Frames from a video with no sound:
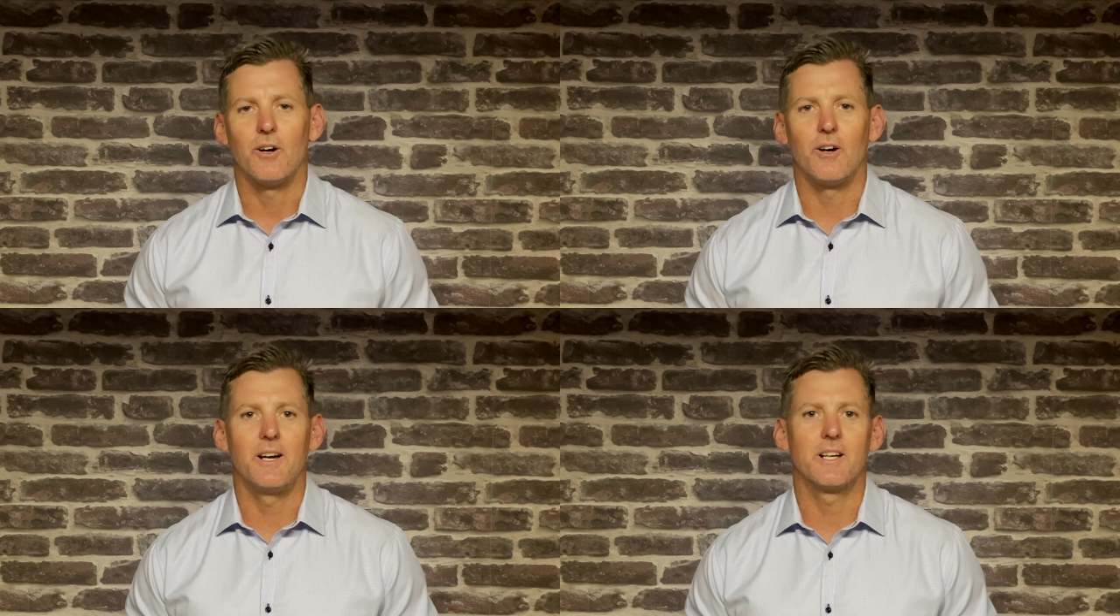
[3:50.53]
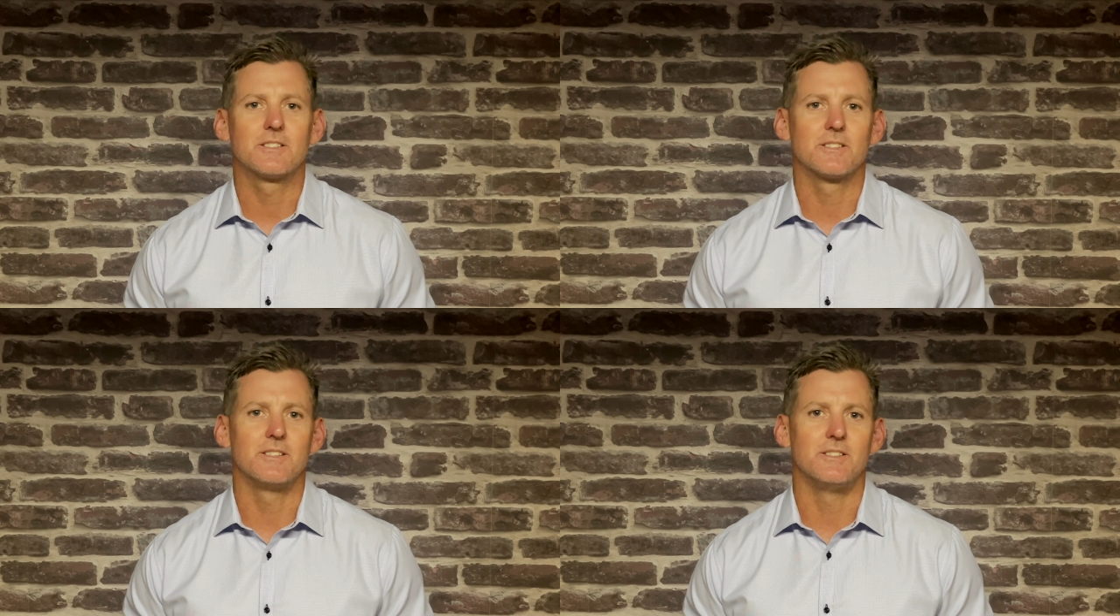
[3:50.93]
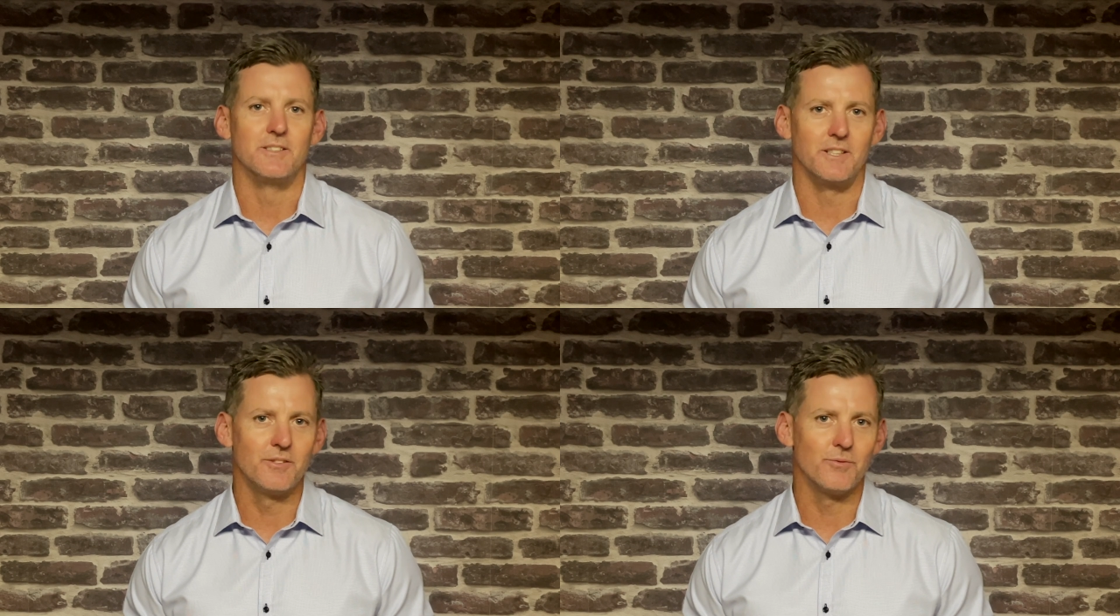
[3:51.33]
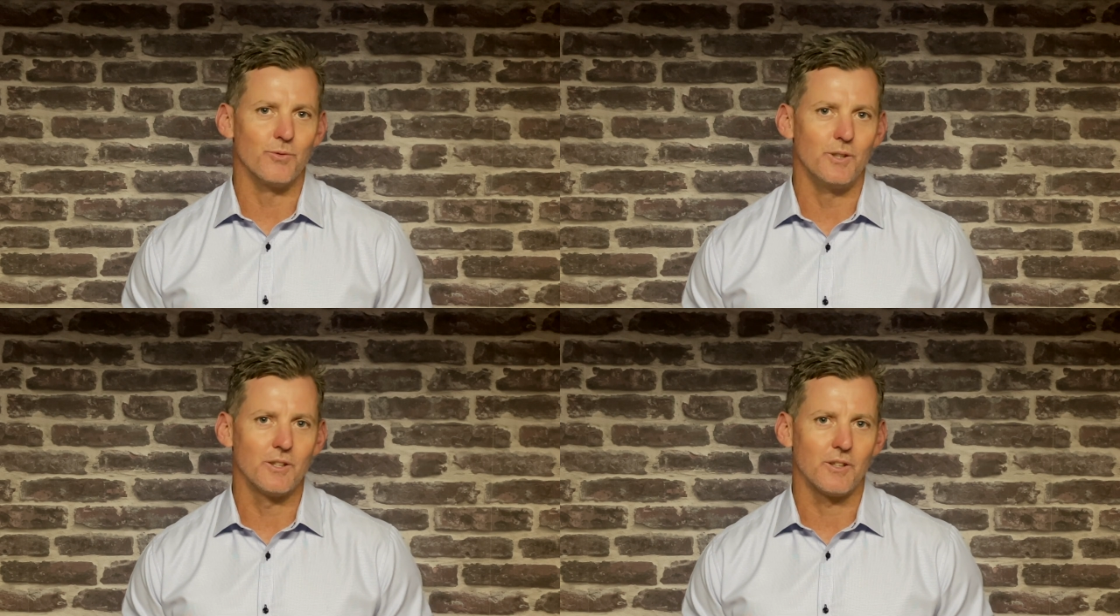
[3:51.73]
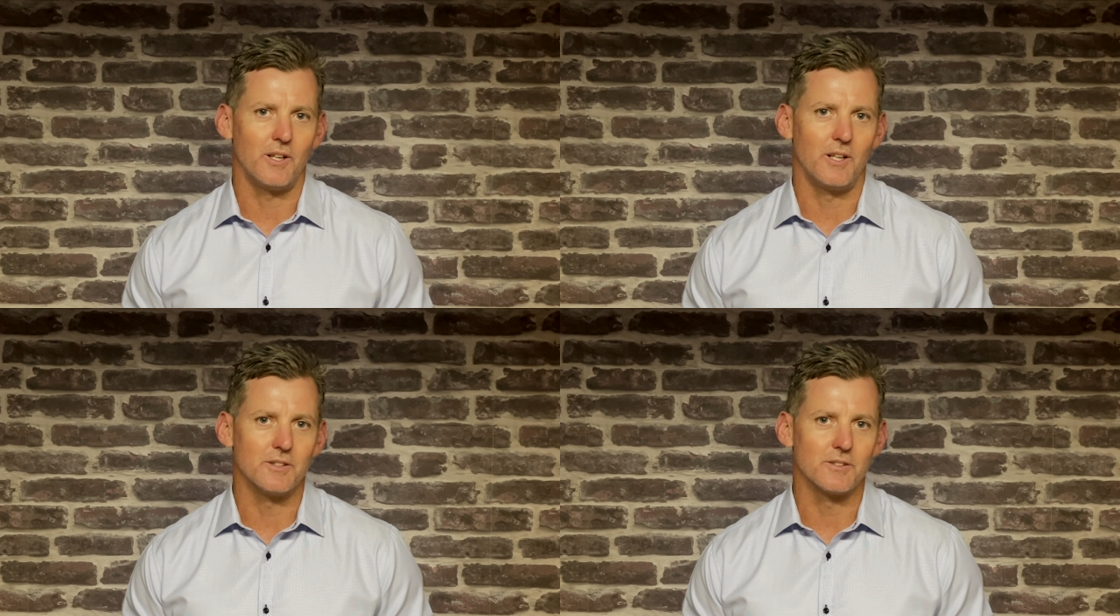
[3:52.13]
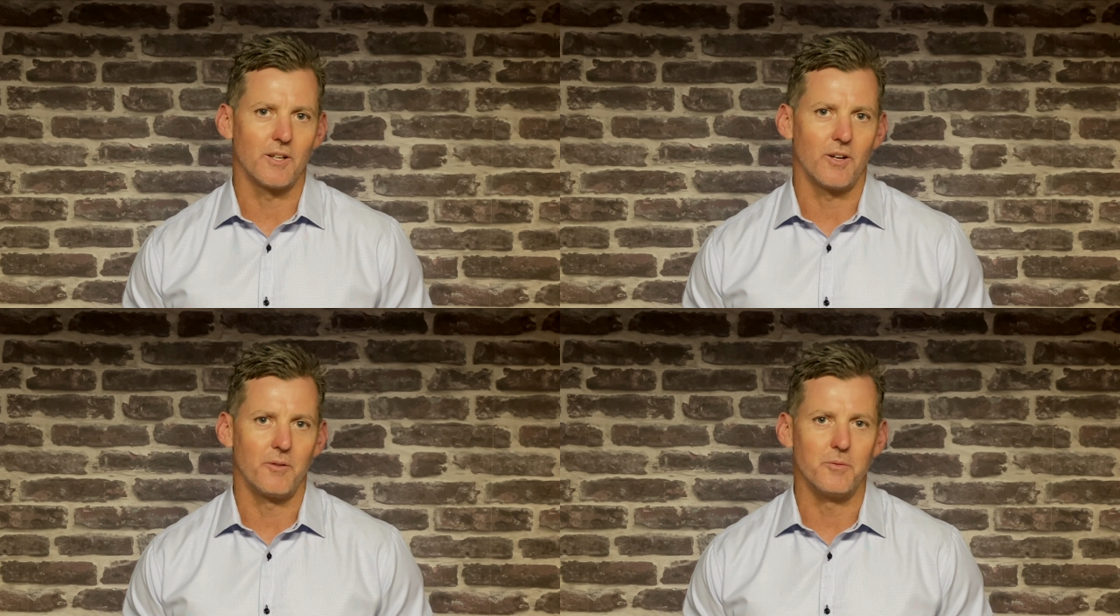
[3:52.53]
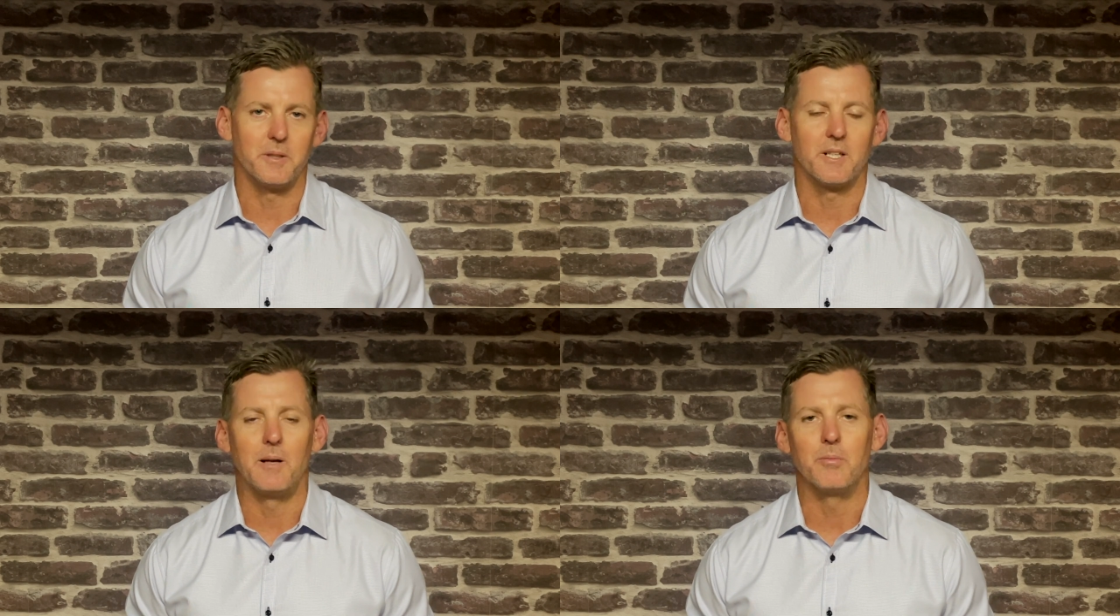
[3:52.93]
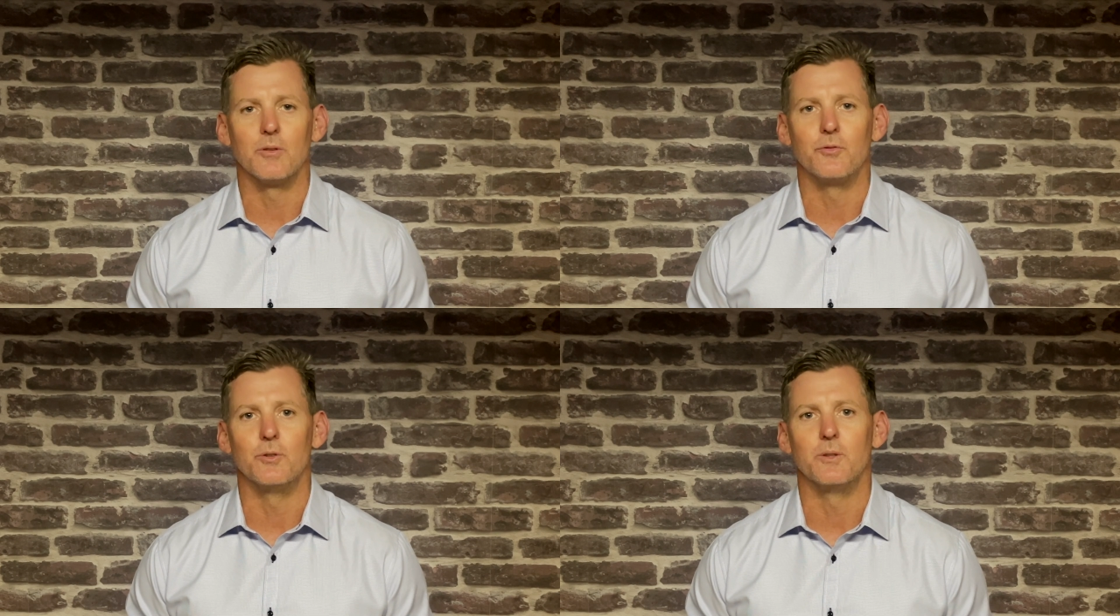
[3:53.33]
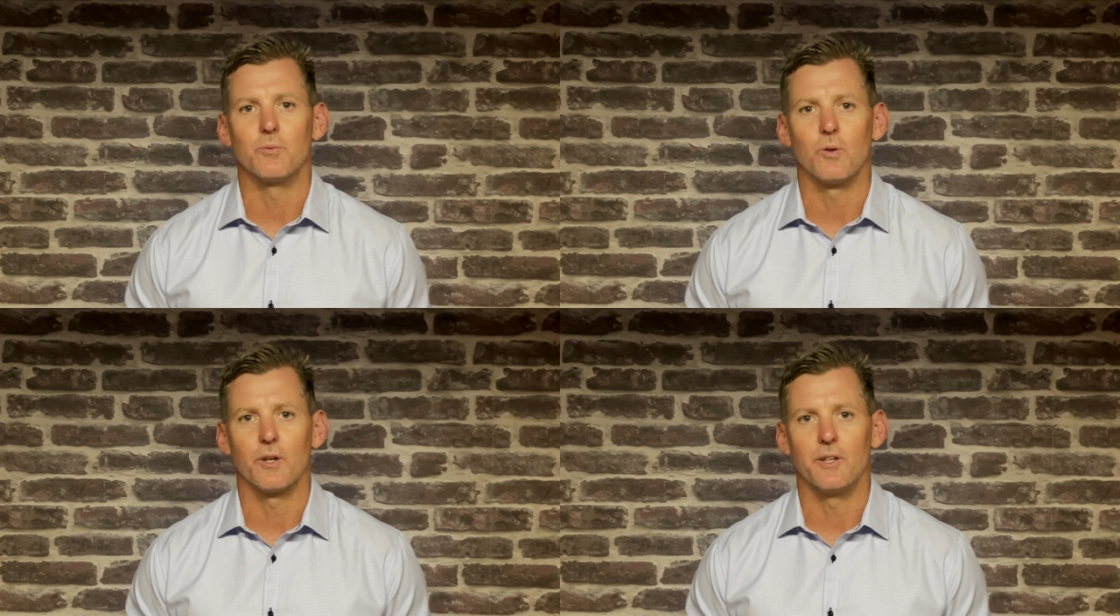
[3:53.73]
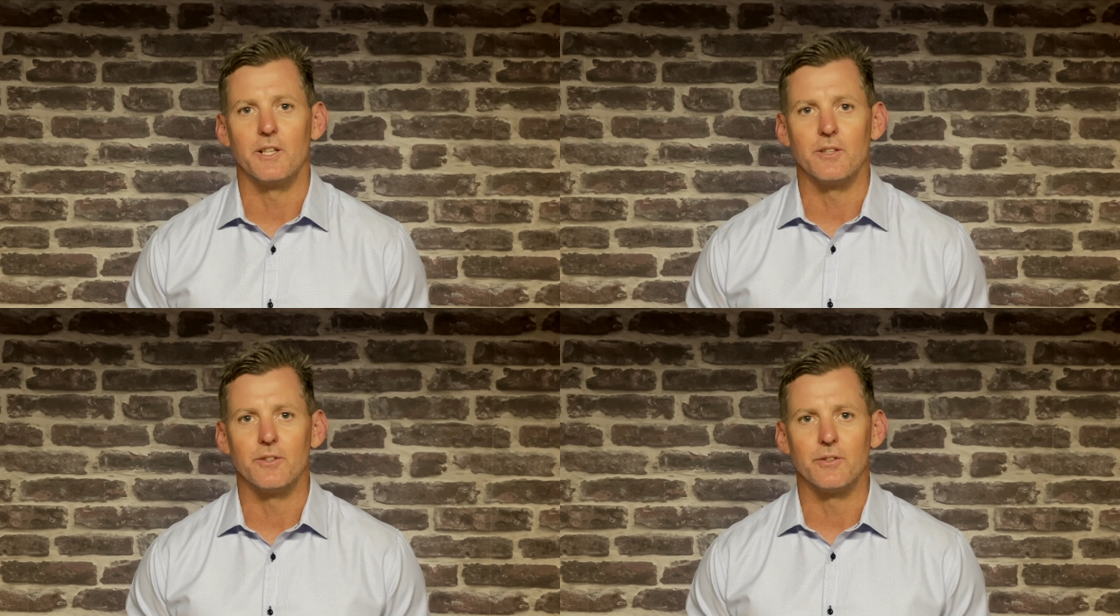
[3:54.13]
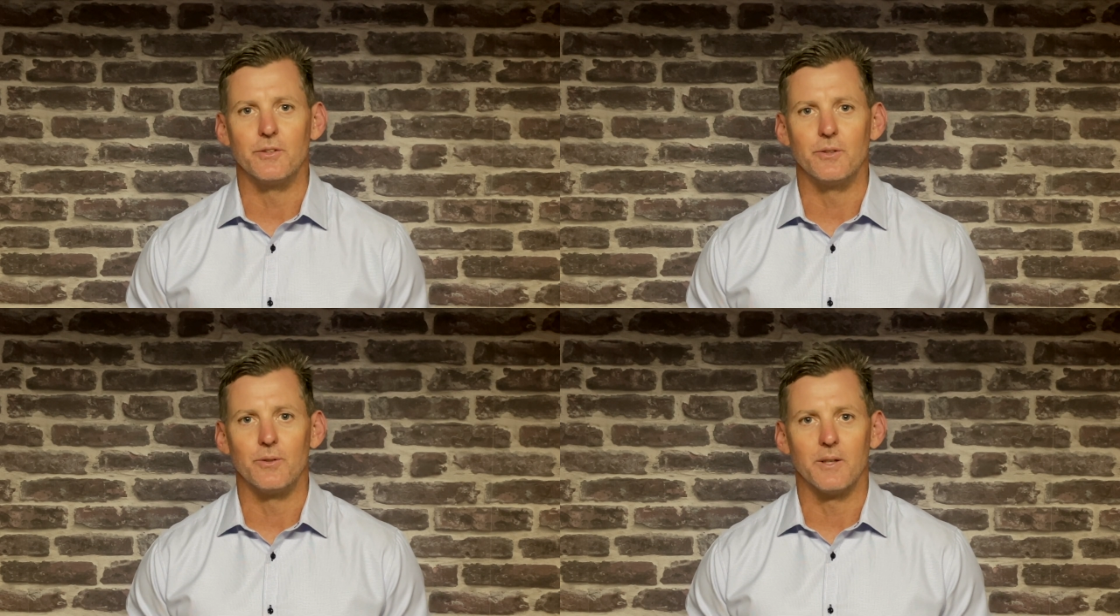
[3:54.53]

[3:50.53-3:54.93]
I actually didn't realize that I would be capable of doing what I needed to do.